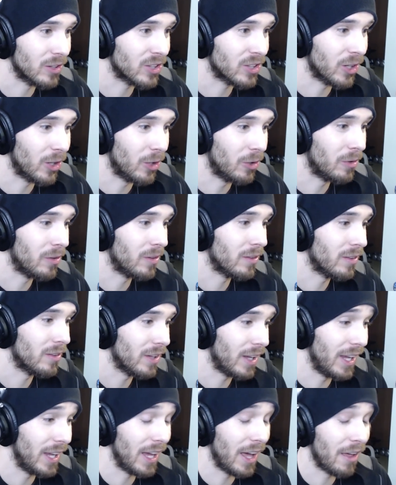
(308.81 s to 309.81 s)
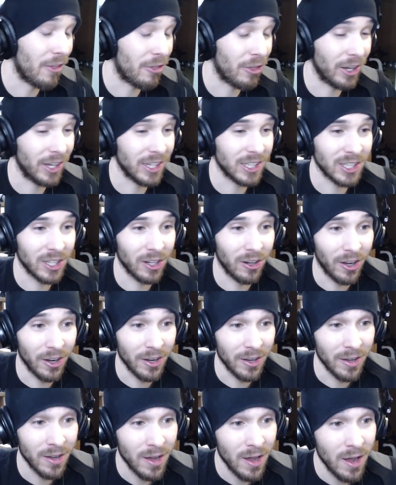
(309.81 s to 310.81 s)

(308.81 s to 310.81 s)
so it, I think it's gone.